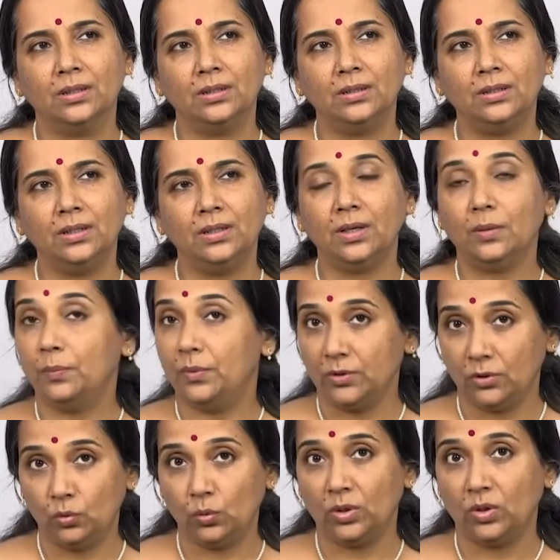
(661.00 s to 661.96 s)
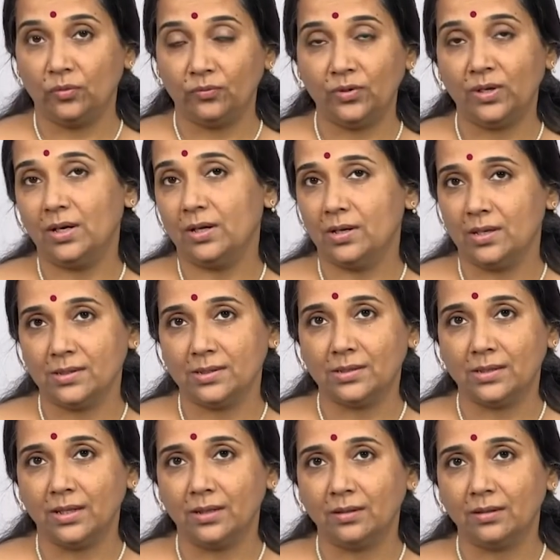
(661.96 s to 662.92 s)
the repertoire of
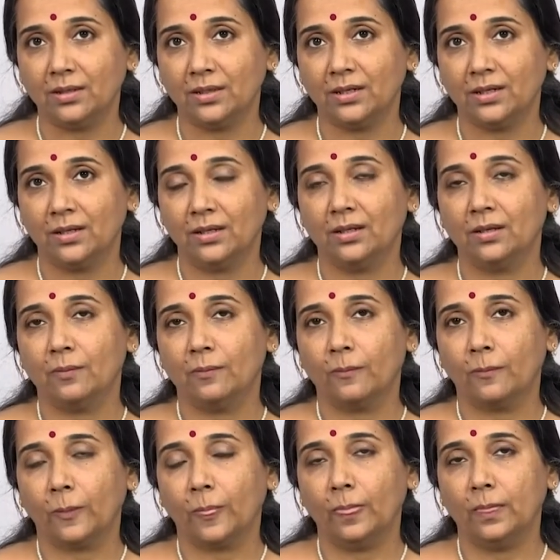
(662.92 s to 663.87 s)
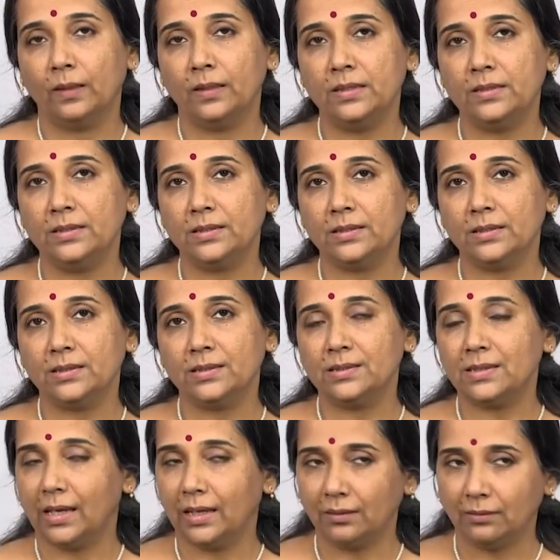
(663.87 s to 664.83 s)
ragas then? Is it
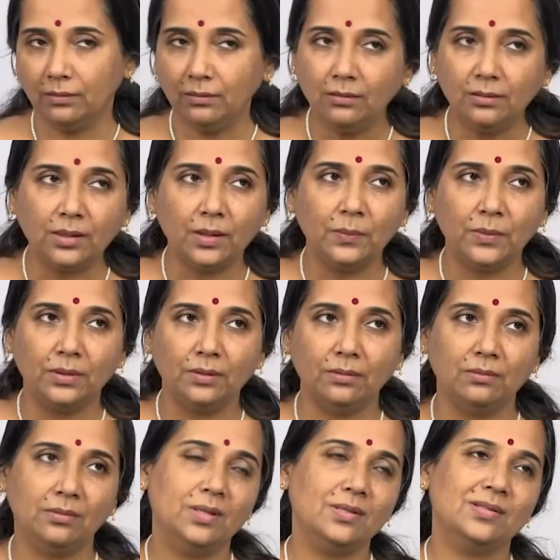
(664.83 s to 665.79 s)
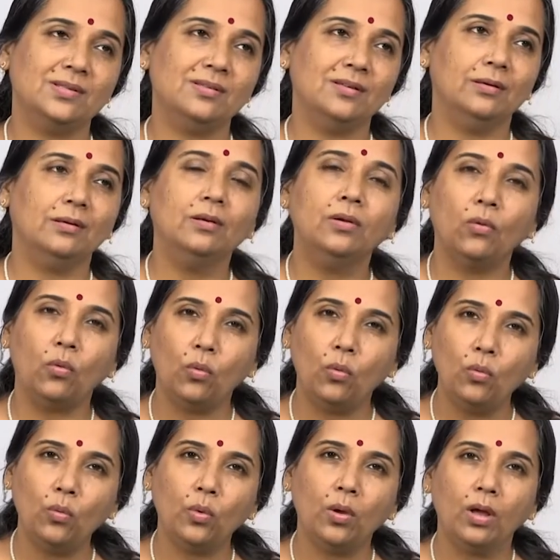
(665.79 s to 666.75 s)
stagnant? I mean, doesn't it
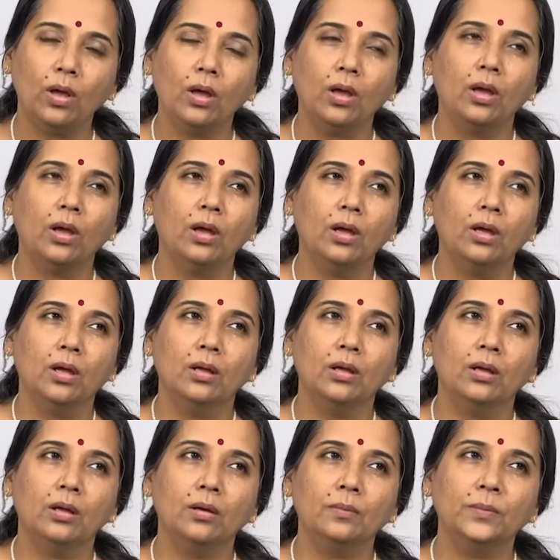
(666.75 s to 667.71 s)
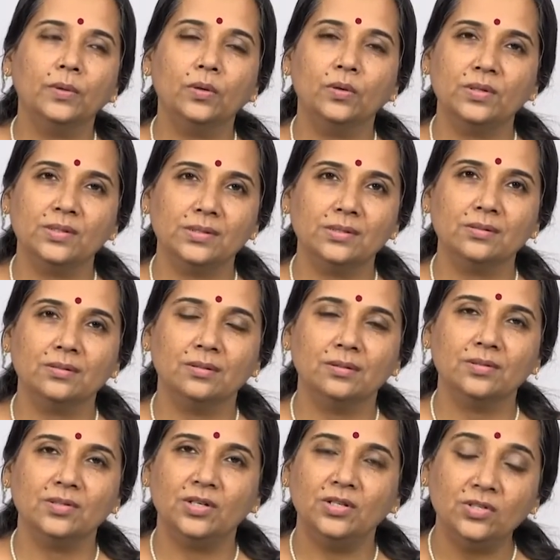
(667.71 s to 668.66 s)
grow? Because
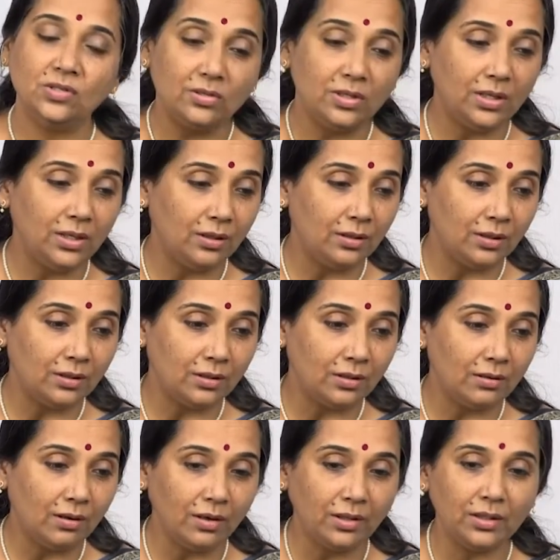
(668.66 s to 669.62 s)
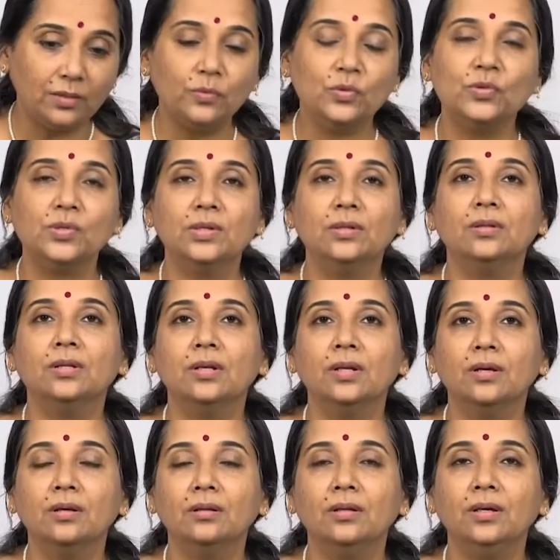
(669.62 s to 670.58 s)
certainly in Carnatic music,
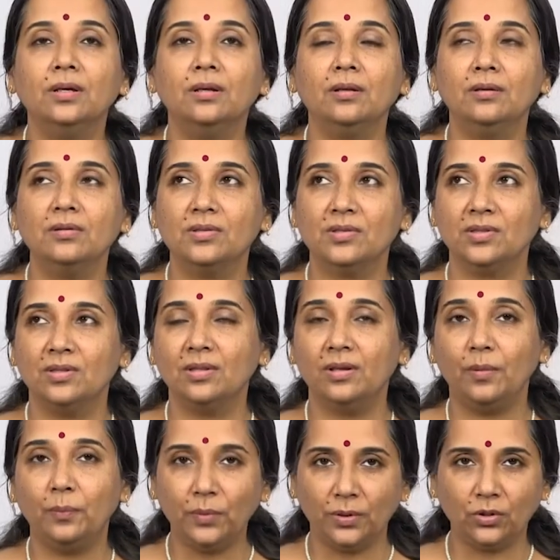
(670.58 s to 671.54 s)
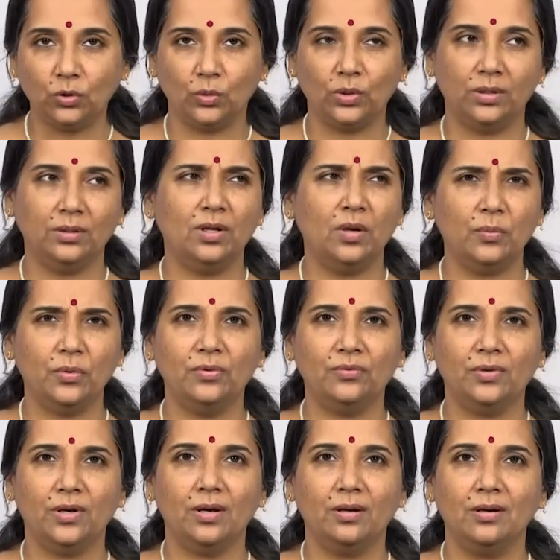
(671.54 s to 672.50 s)
the repertoire, the number
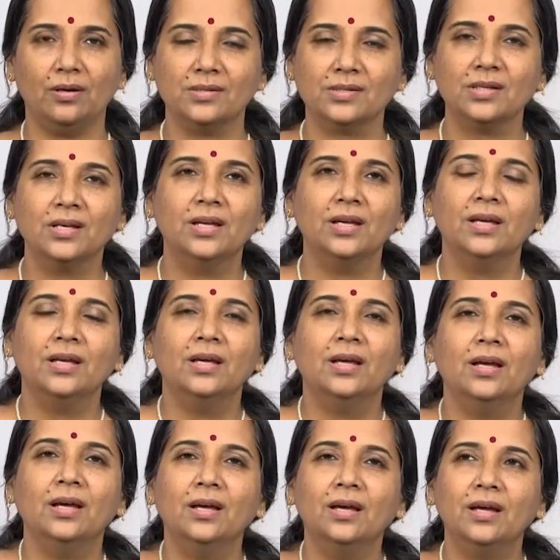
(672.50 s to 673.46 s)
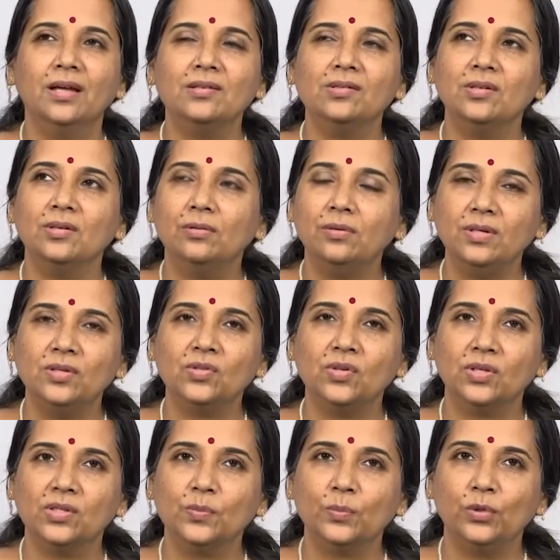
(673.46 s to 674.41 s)
of ragas has increased
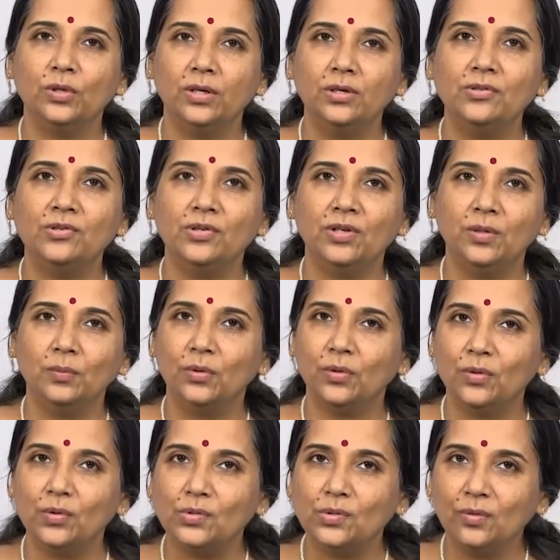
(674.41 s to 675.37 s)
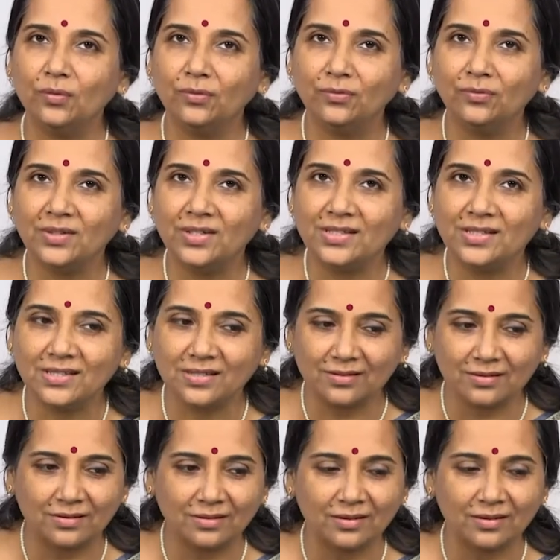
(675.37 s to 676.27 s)
exponentially because of this